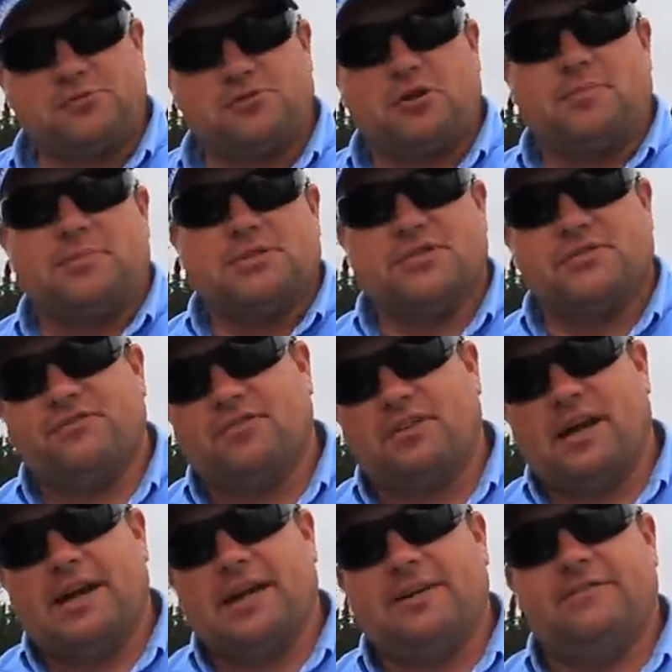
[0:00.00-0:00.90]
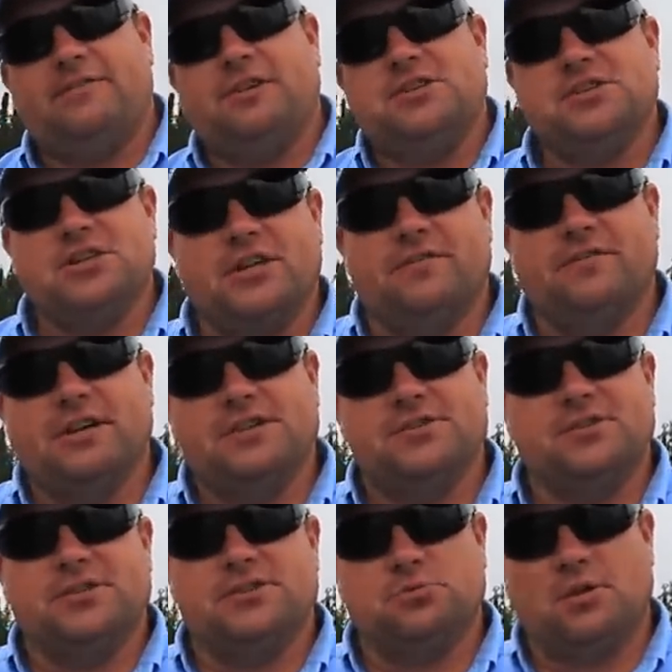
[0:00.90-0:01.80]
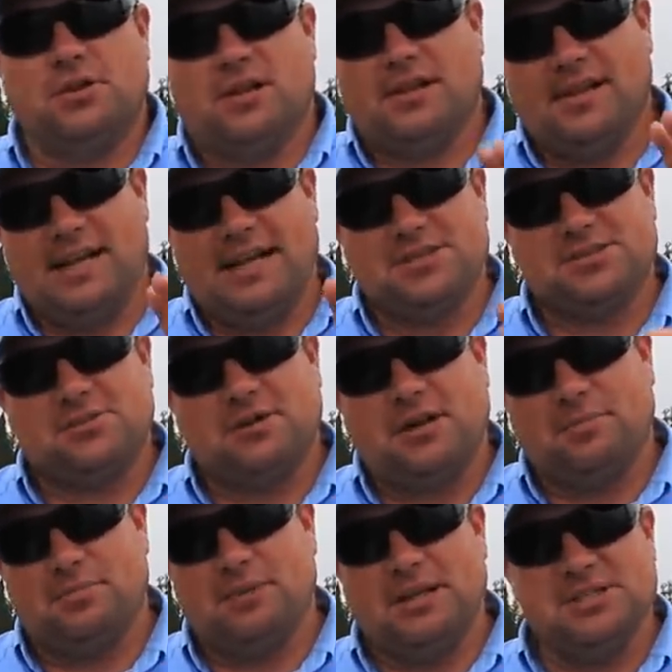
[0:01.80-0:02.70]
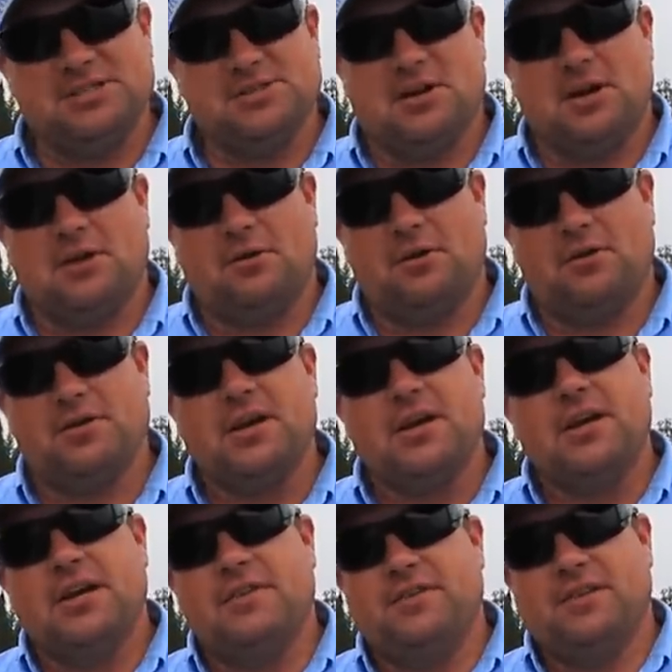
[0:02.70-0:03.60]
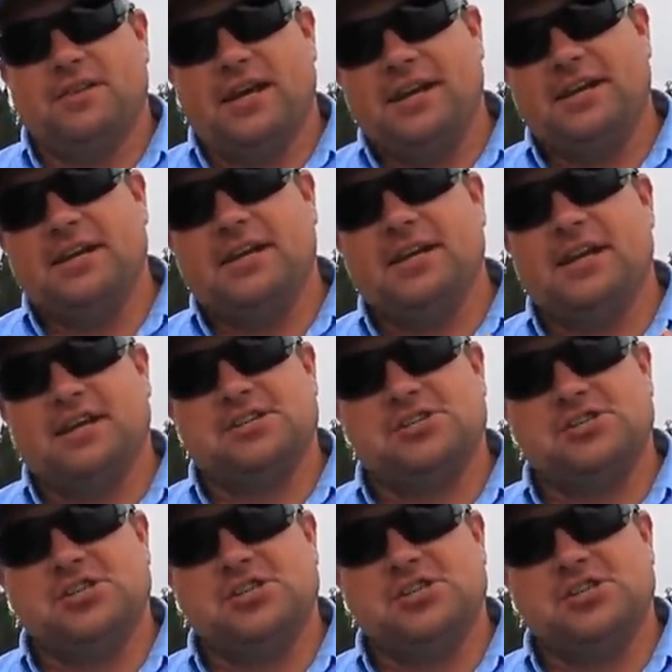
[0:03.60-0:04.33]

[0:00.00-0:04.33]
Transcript: trip is a fly-in fishing adventure. It's one of the last great places on earth if you like to catch